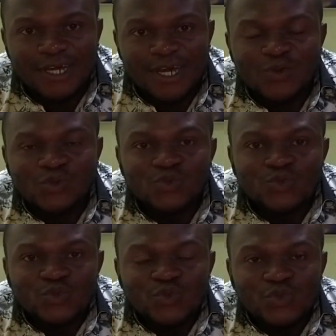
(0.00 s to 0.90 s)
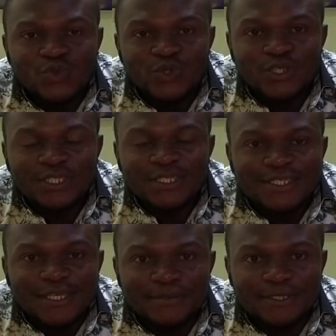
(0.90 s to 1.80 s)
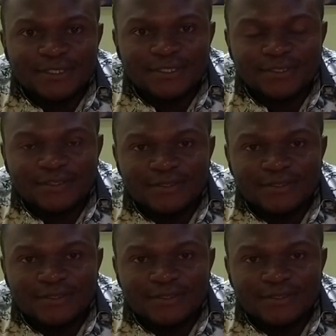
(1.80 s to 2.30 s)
How do you see sepsis?